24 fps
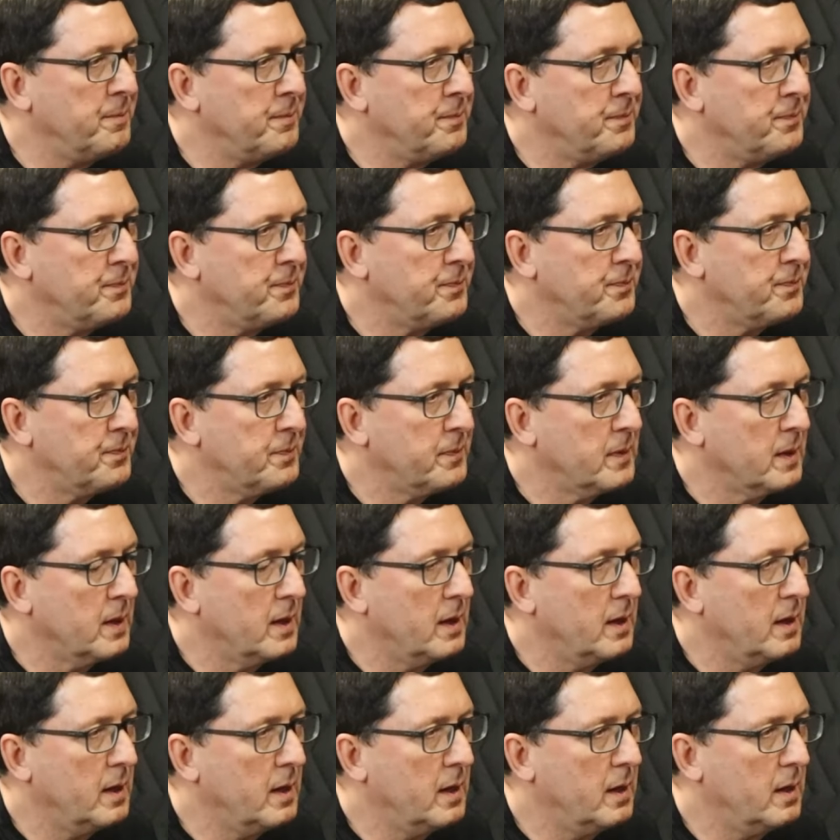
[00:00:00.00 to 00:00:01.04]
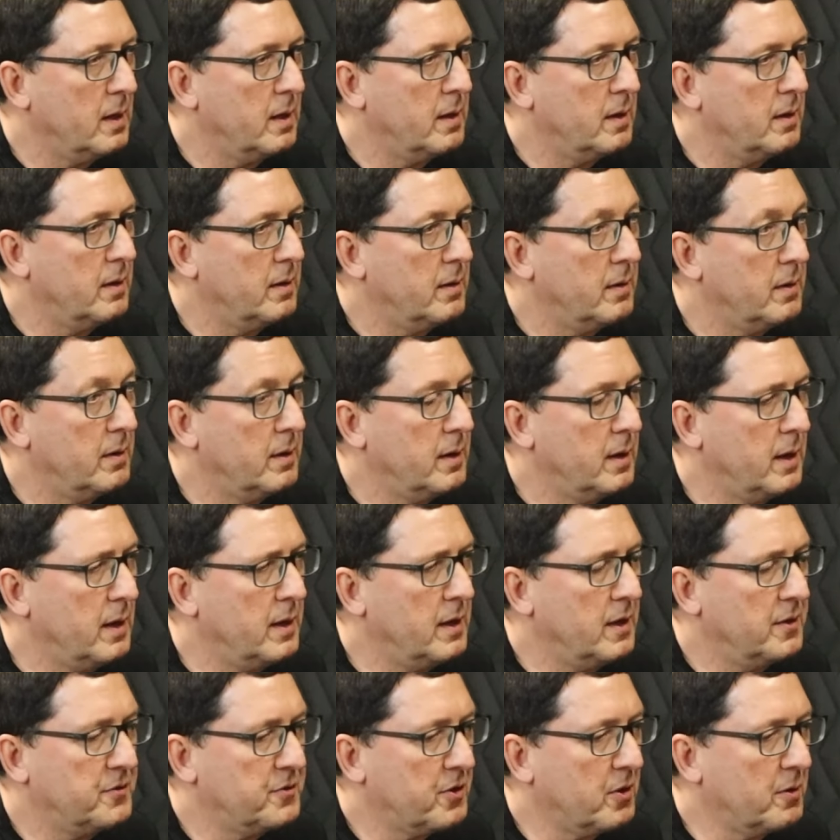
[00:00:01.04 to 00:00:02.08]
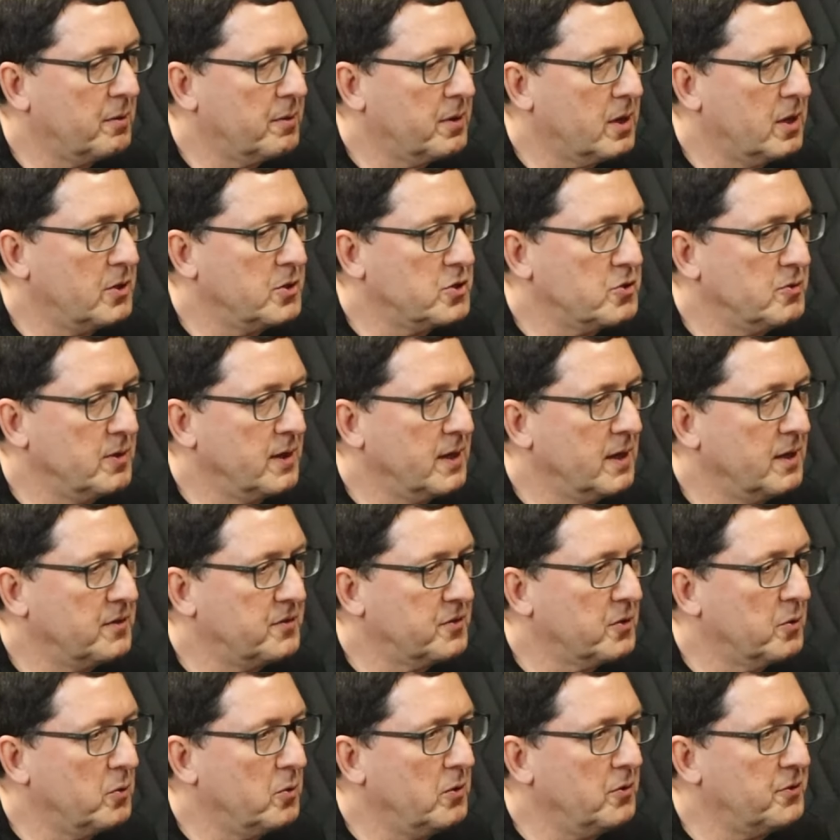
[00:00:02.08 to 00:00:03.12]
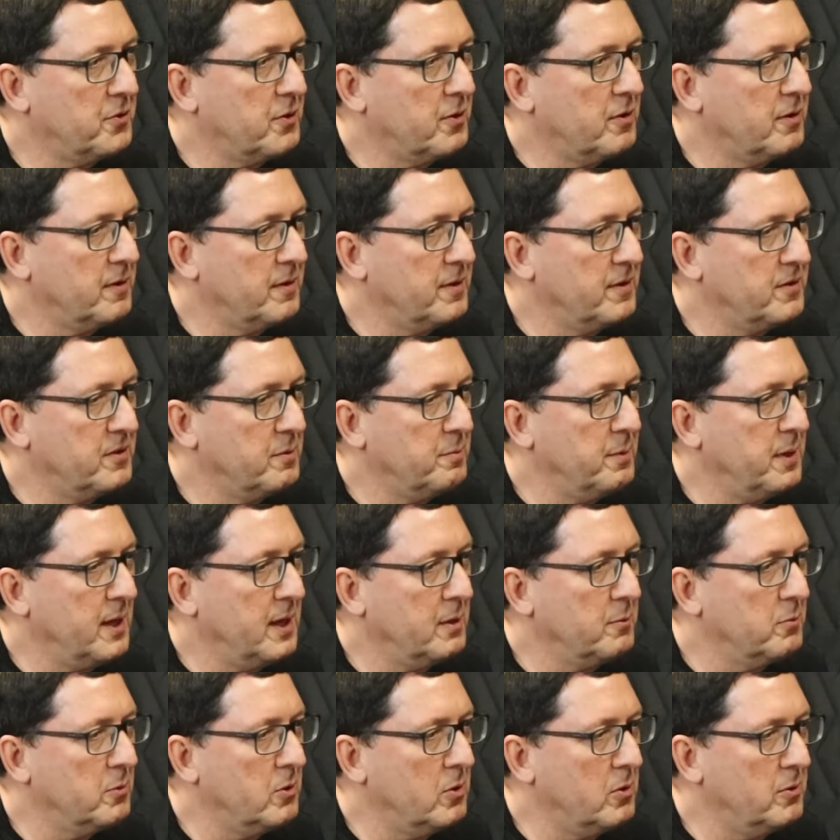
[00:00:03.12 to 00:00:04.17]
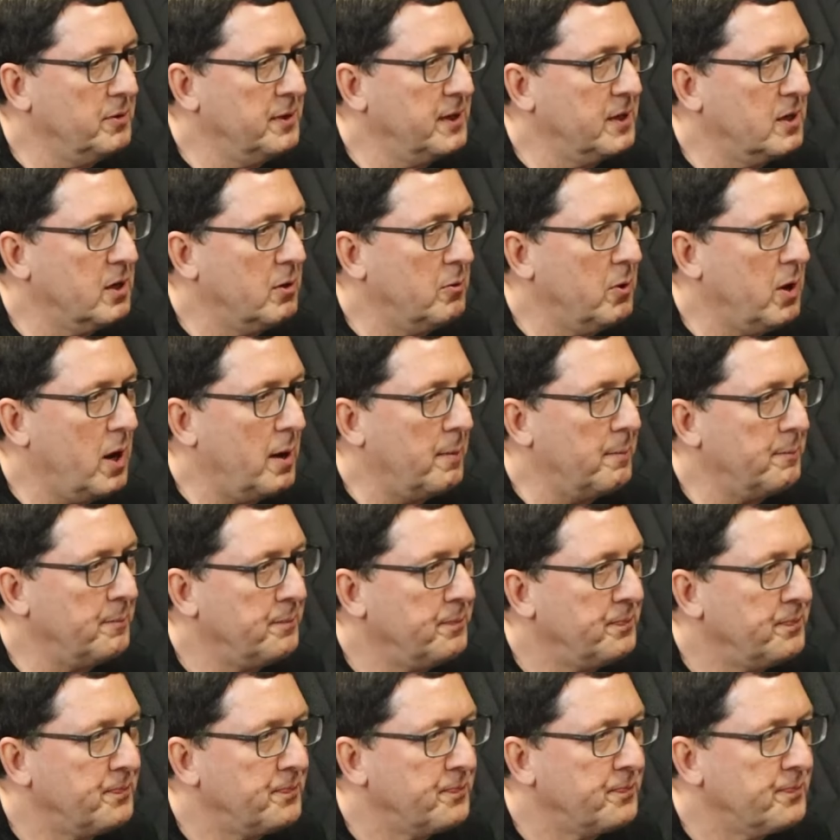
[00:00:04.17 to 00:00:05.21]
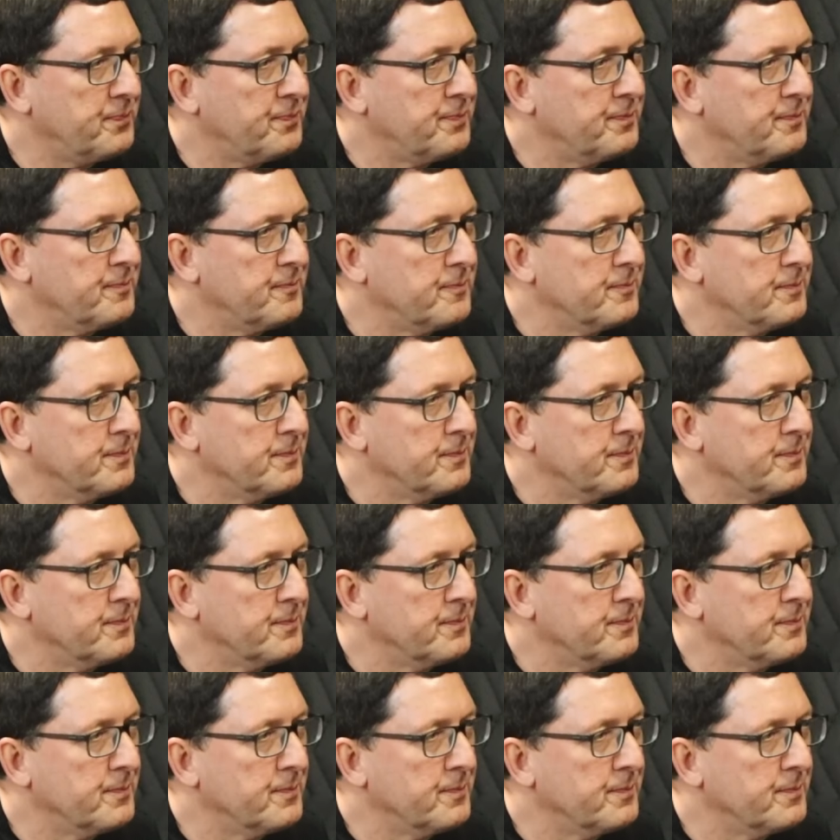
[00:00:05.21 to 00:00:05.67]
No, it's not getting any easier. And as our country gets older, the demand will only go up. Yes.